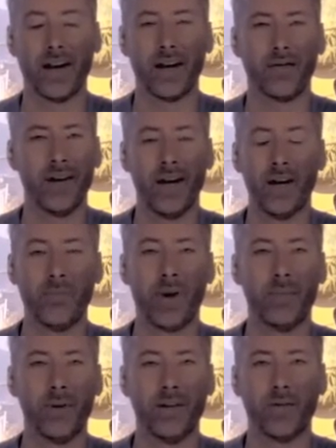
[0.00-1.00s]
It hit
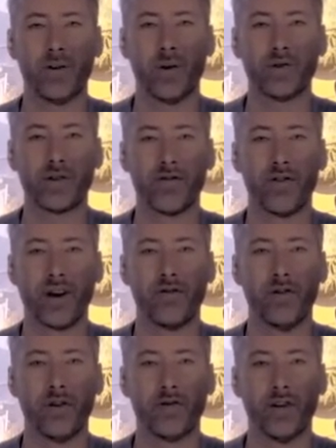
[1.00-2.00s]
maybe close to
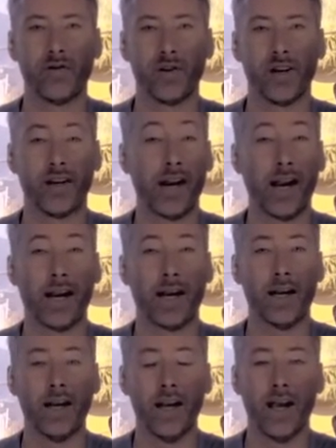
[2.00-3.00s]
$550 for a
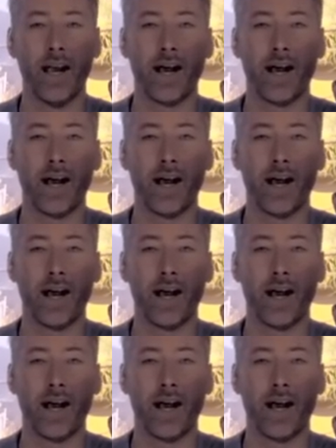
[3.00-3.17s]
day,